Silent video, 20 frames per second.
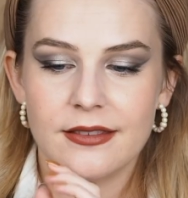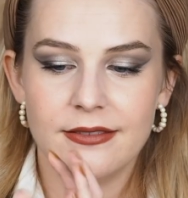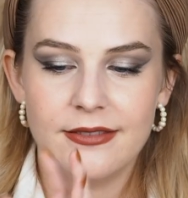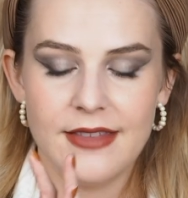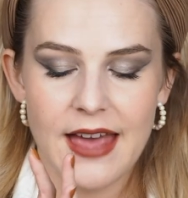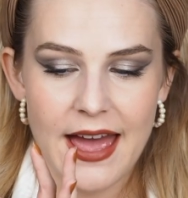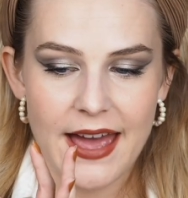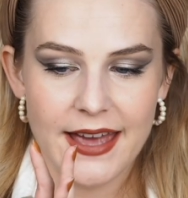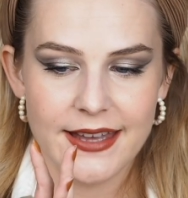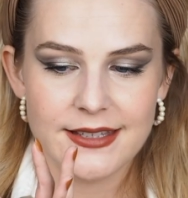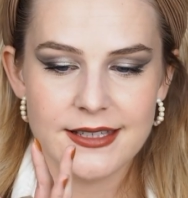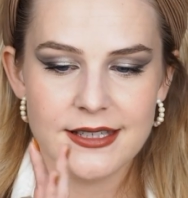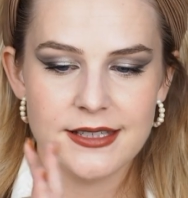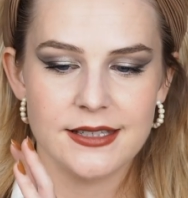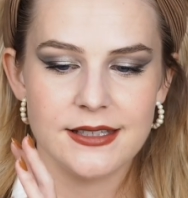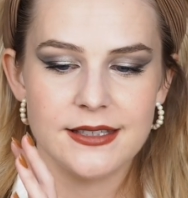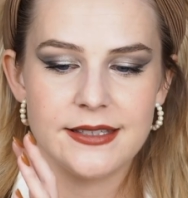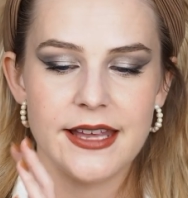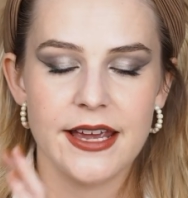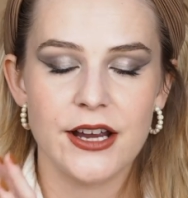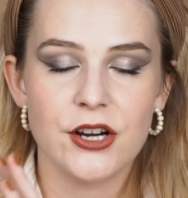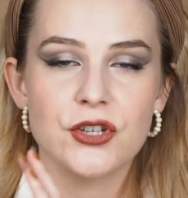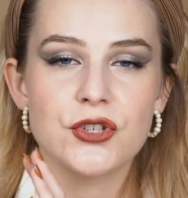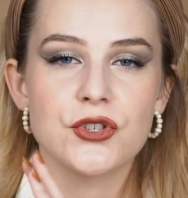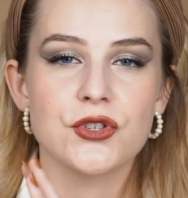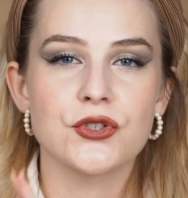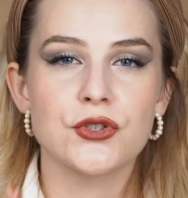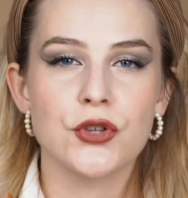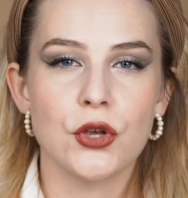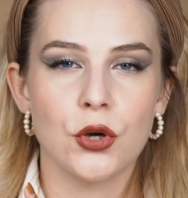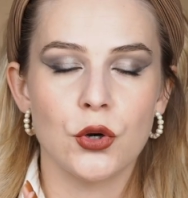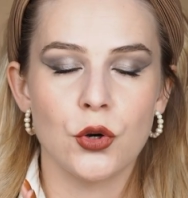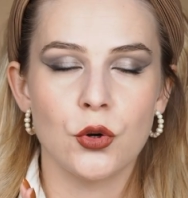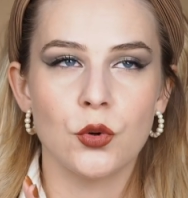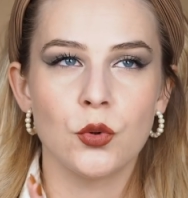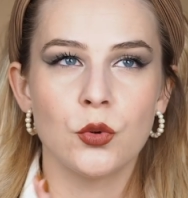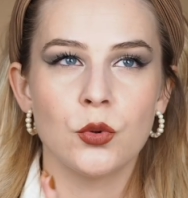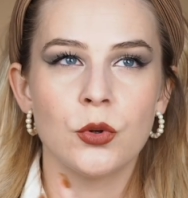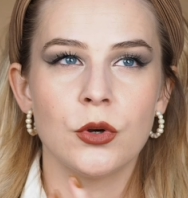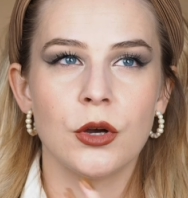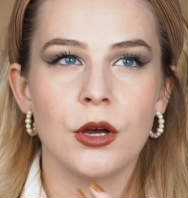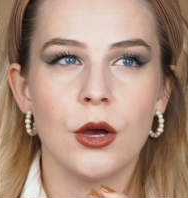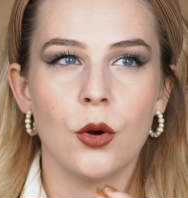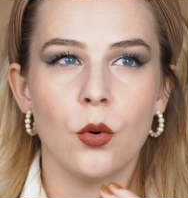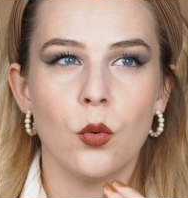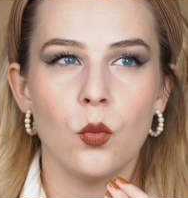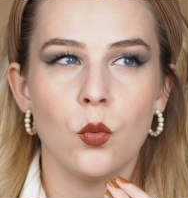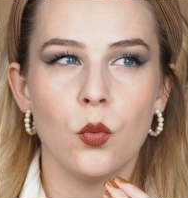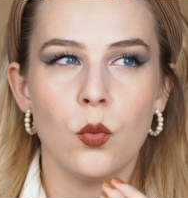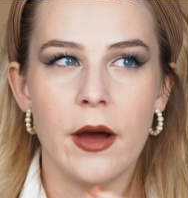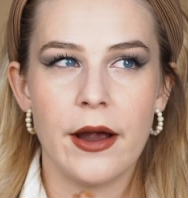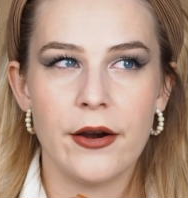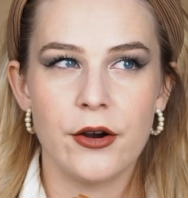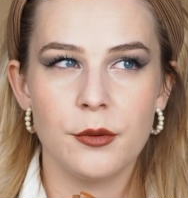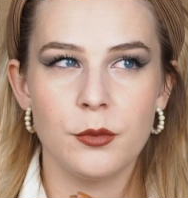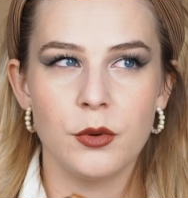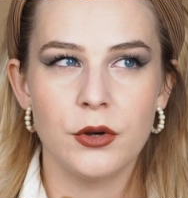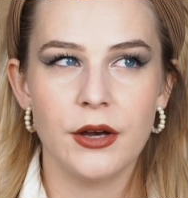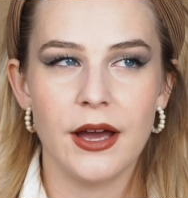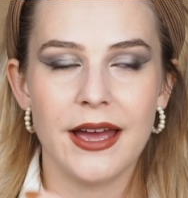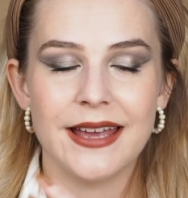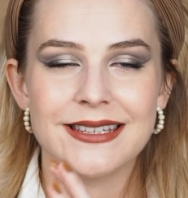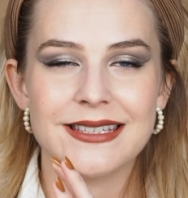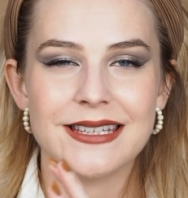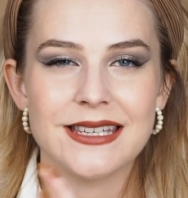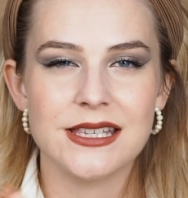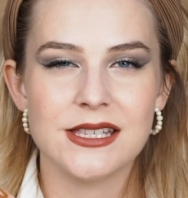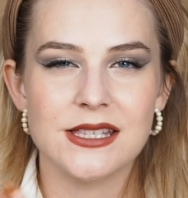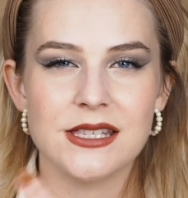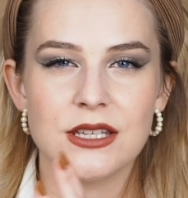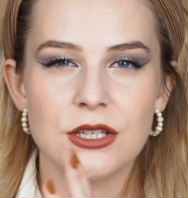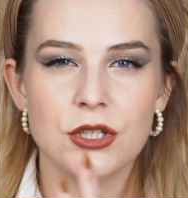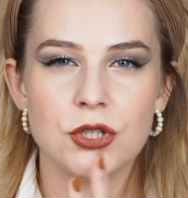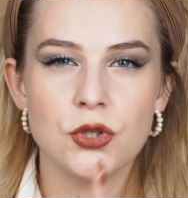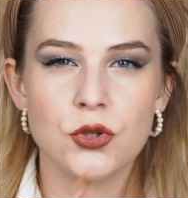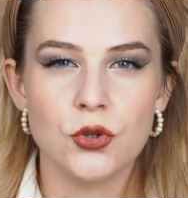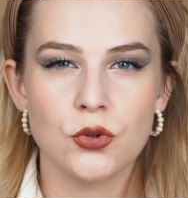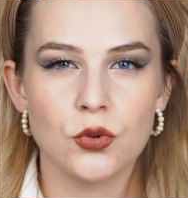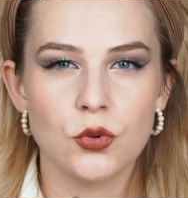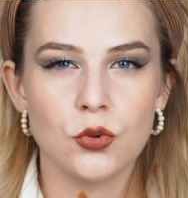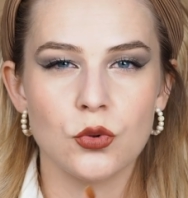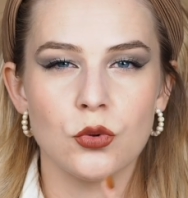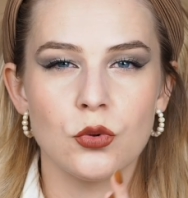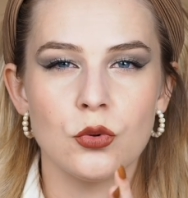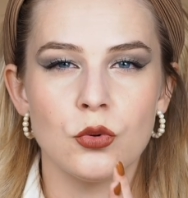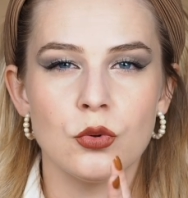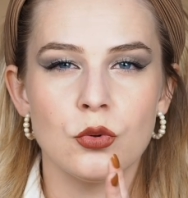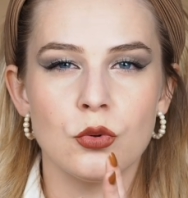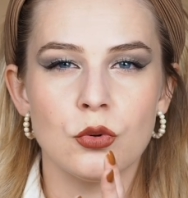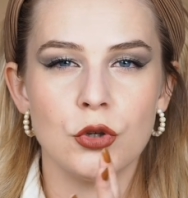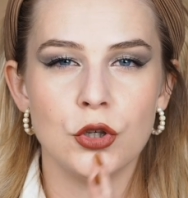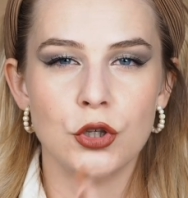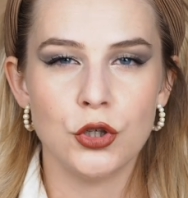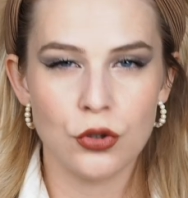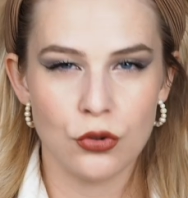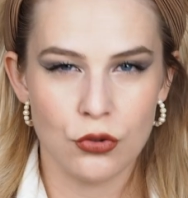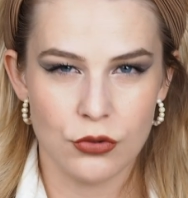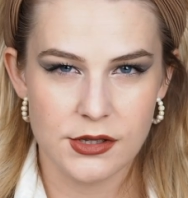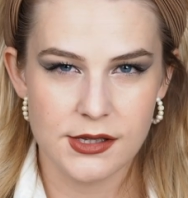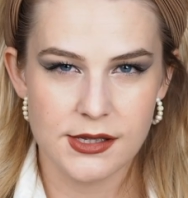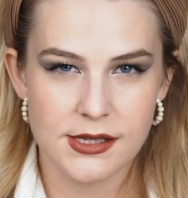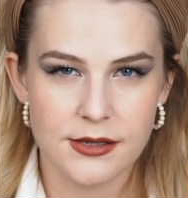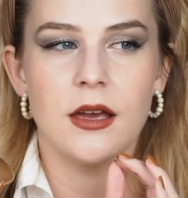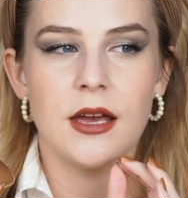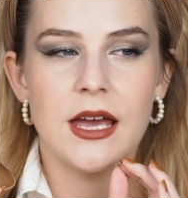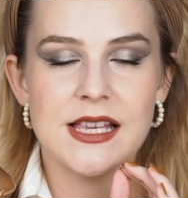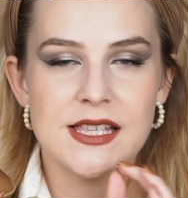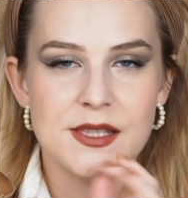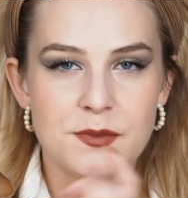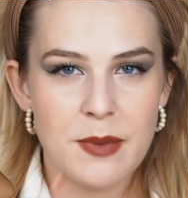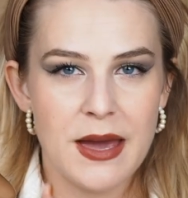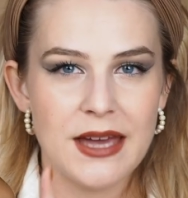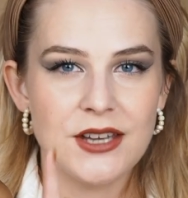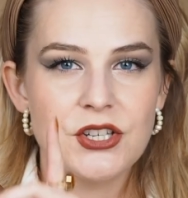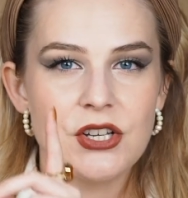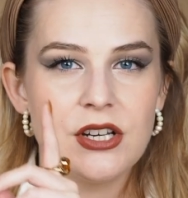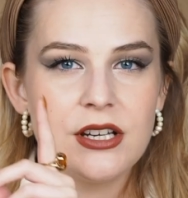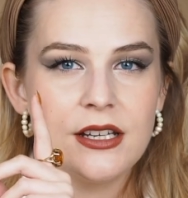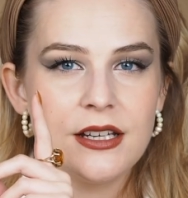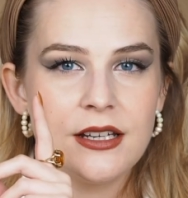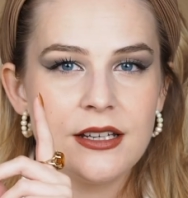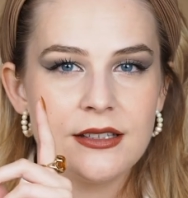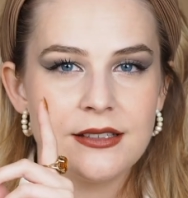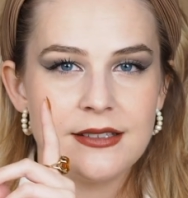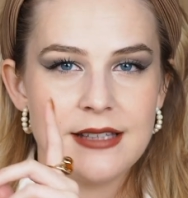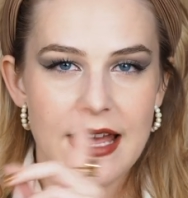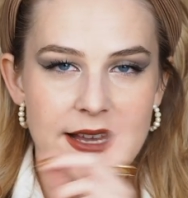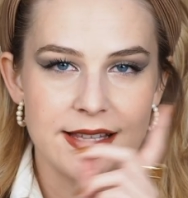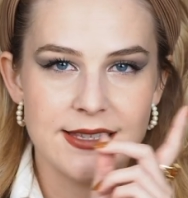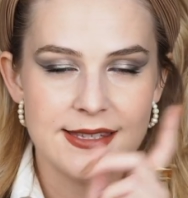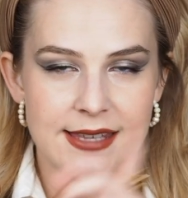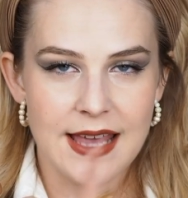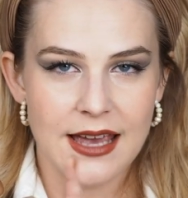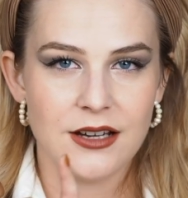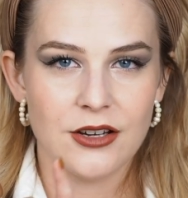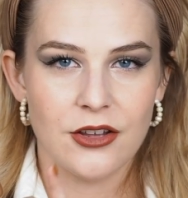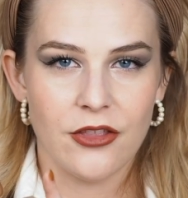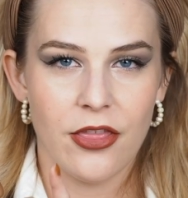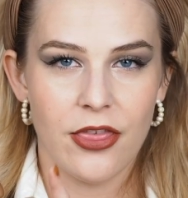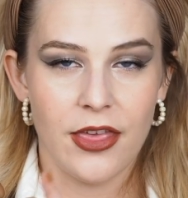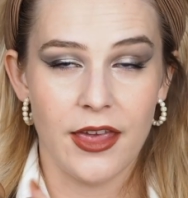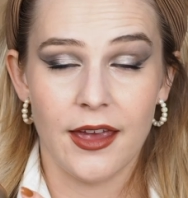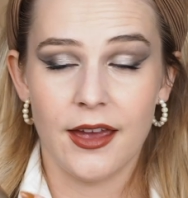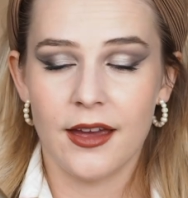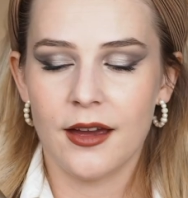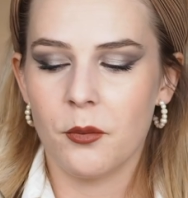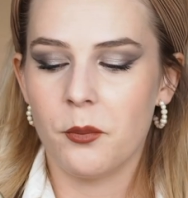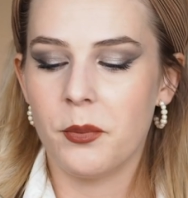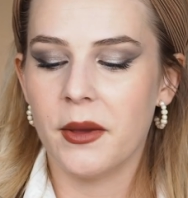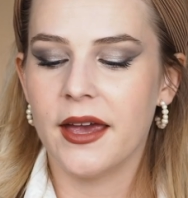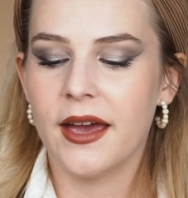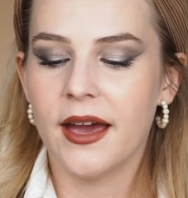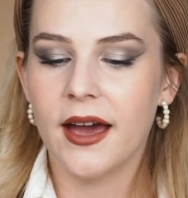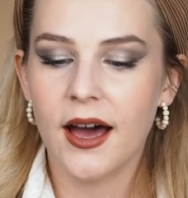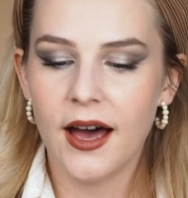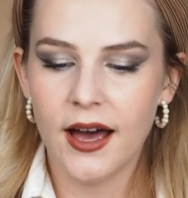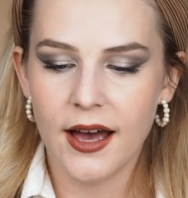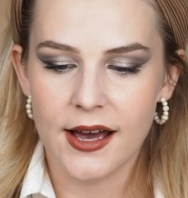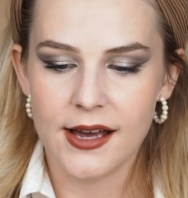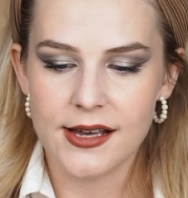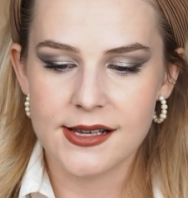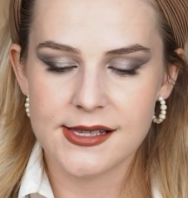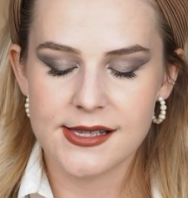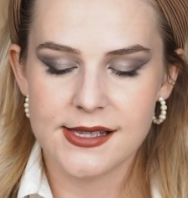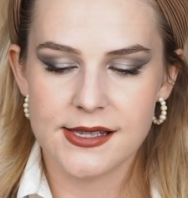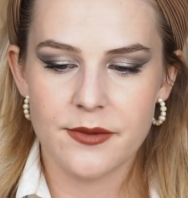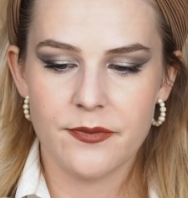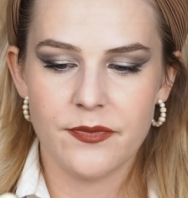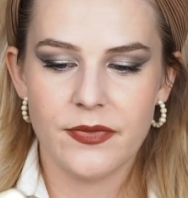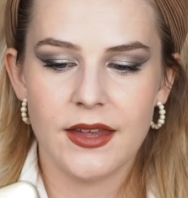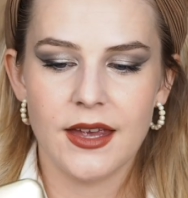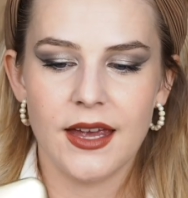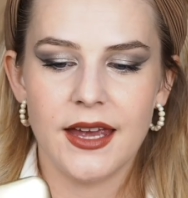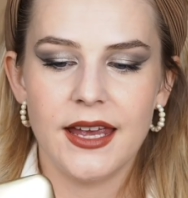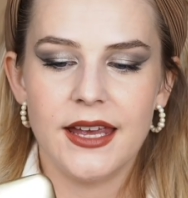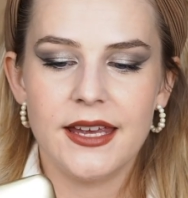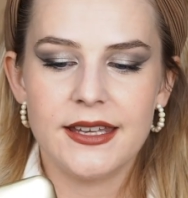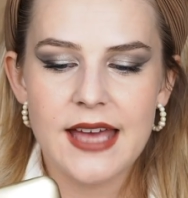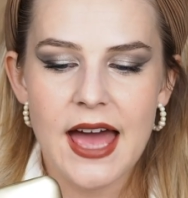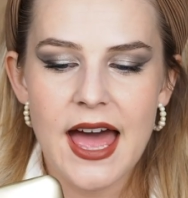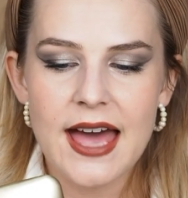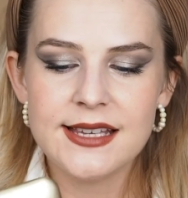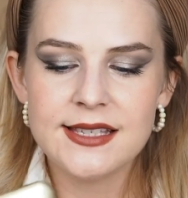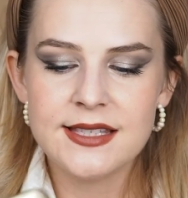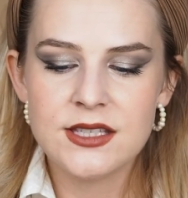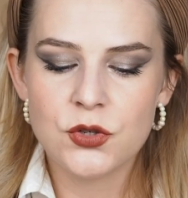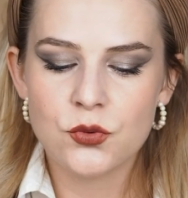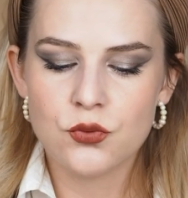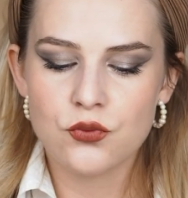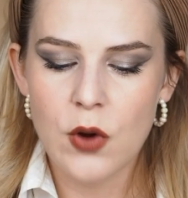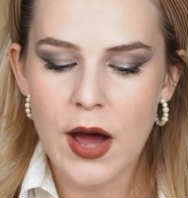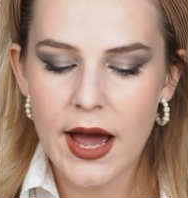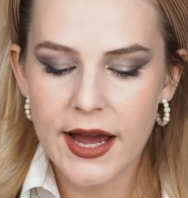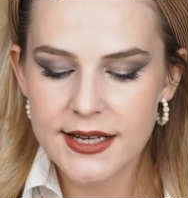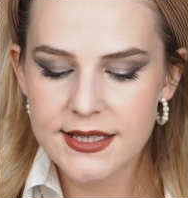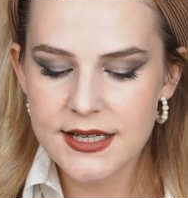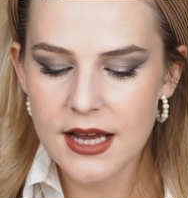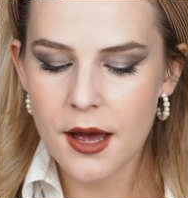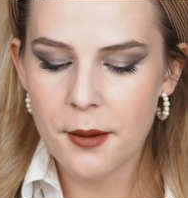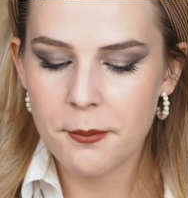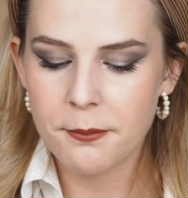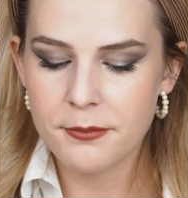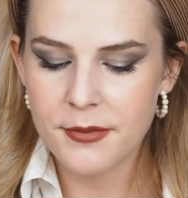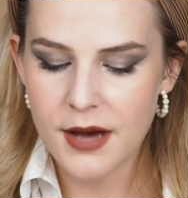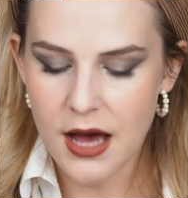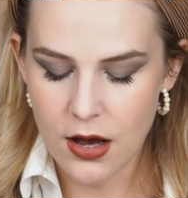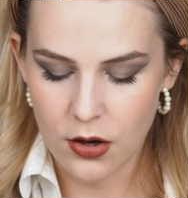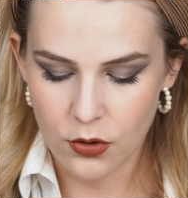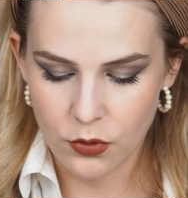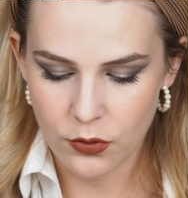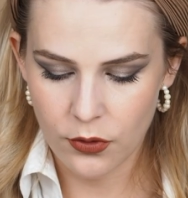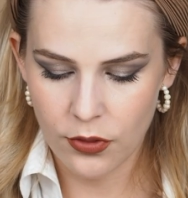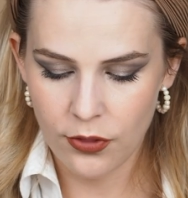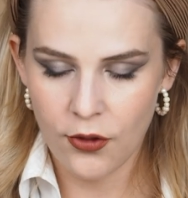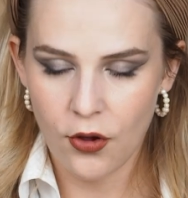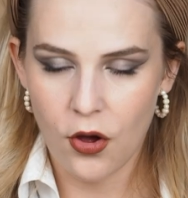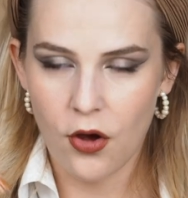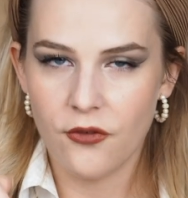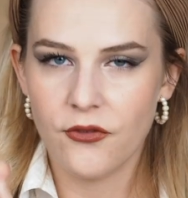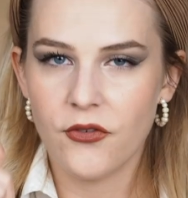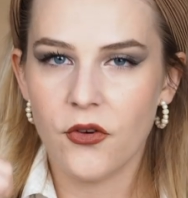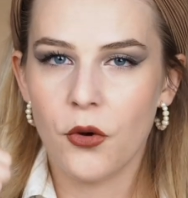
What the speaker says: that they are so wearable and easy to use, especially that second thing, because it has the right amount of